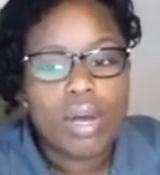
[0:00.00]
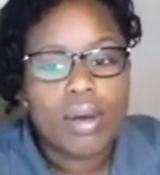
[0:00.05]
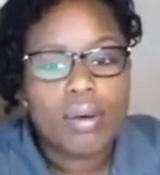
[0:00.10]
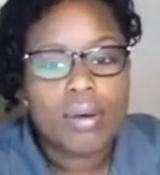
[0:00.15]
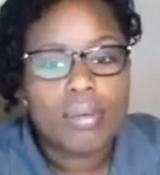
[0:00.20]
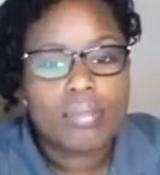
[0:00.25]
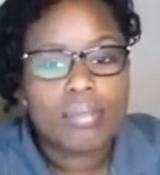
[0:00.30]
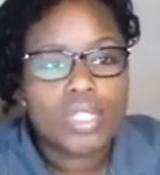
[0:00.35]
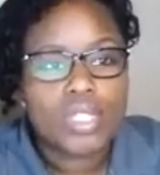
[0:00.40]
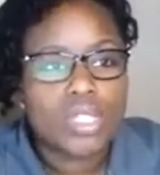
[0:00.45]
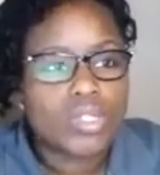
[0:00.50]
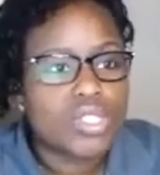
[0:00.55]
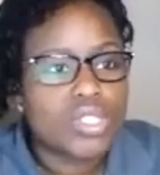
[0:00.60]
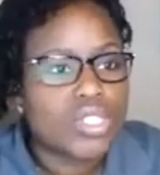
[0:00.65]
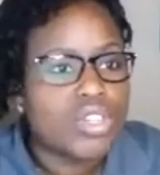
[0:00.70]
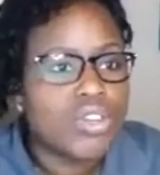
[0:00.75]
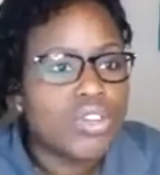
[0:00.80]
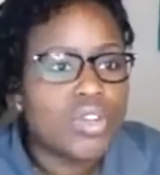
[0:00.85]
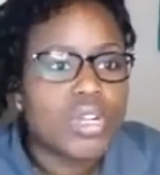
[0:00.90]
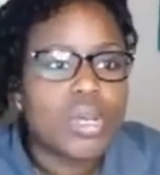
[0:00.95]
Social
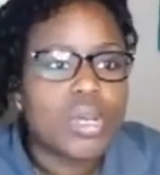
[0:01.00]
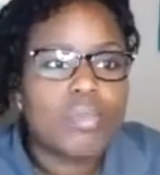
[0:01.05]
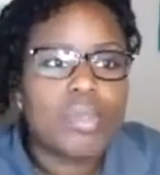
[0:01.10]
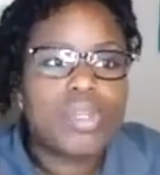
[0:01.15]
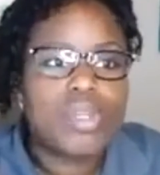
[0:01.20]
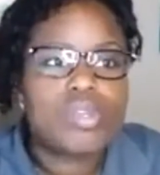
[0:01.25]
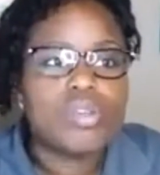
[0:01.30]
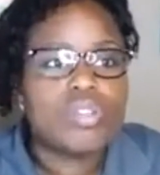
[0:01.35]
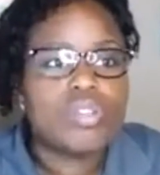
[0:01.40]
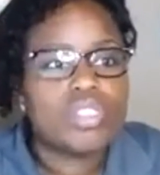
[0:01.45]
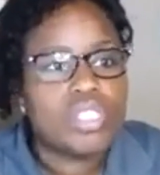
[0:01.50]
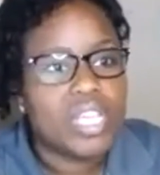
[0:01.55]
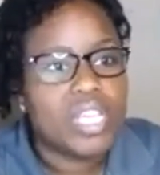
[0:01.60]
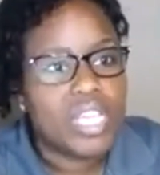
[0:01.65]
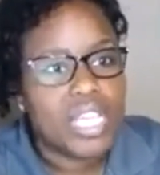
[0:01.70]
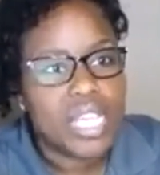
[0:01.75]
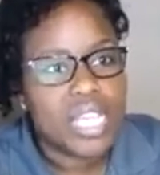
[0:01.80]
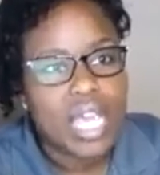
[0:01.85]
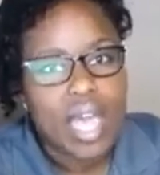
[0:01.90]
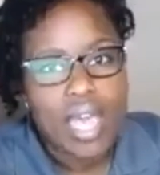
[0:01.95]
Security number, you use
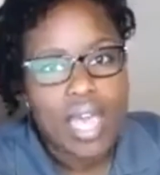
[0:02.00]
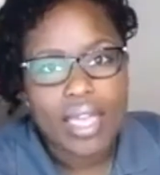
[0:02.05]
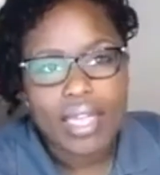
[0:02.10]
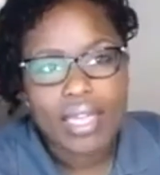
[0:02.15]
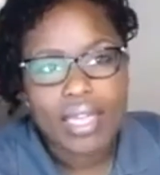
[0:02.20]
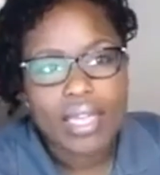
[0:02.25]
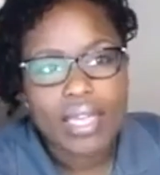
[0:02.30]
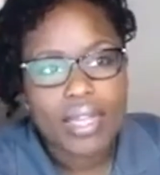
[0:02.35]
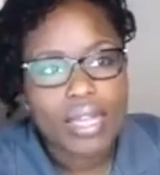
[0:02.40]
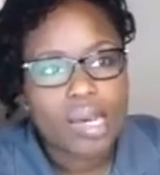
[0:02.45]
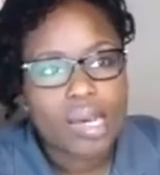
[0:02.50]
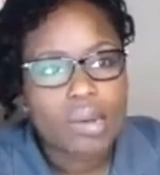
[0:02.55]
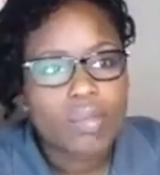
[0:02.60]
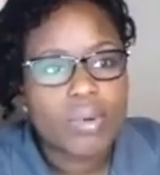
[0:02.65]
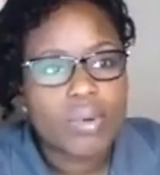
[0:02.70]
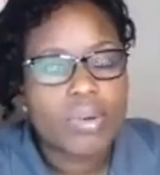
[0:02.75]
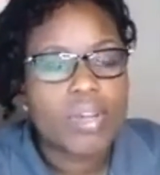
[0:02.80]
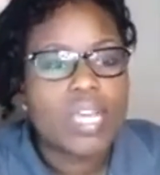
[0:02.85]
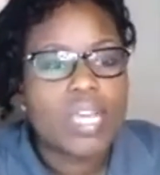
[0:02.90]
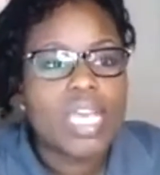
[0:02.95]
your EIN number.